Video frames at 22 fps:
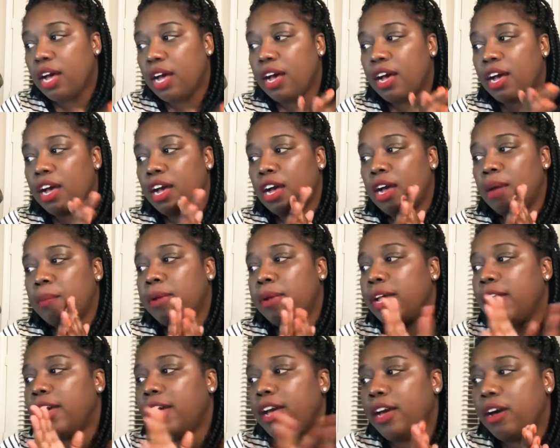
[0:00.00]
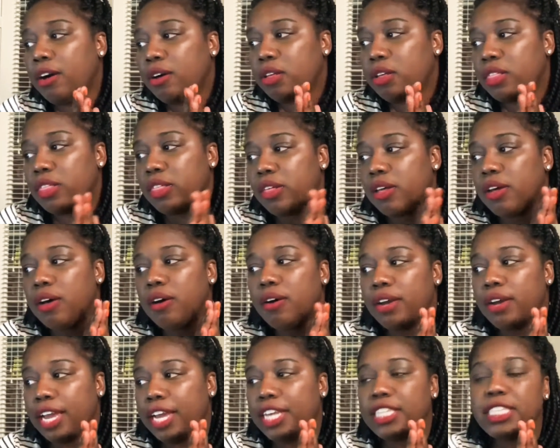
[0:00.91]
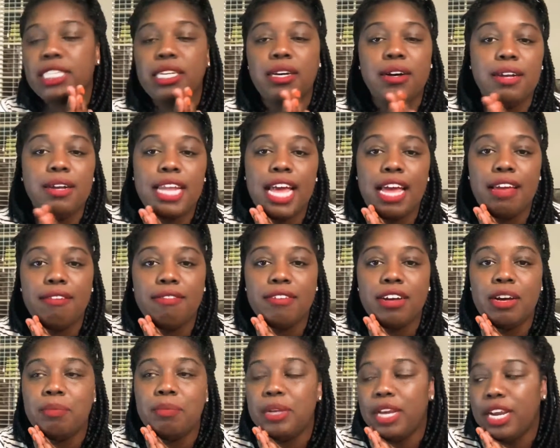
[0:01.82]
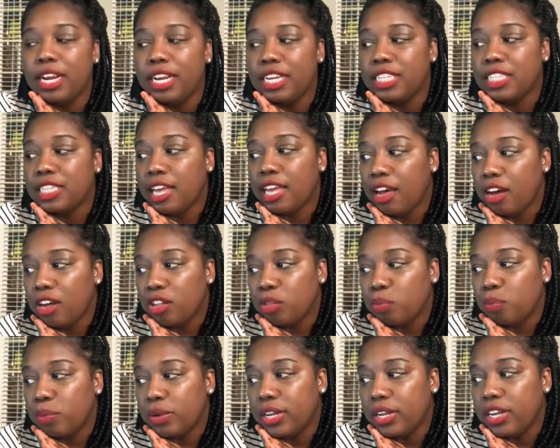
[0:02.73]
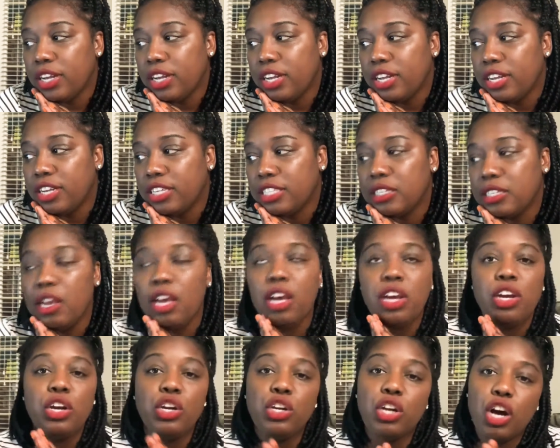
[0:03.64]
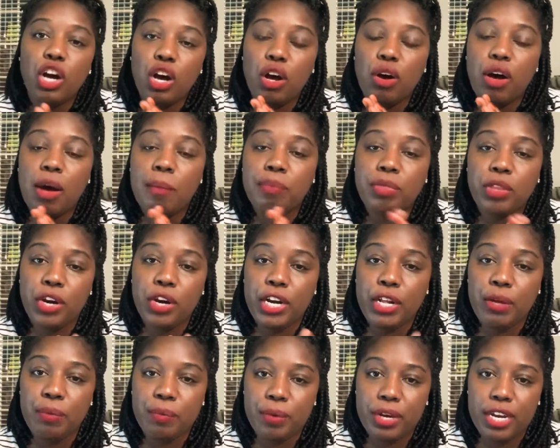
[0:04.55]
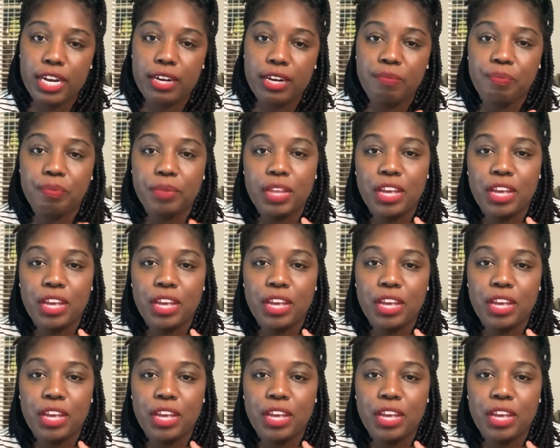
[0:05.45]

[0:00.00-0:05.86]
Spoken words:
Health. Okay, so a life update is health, because, you know, I'm 31.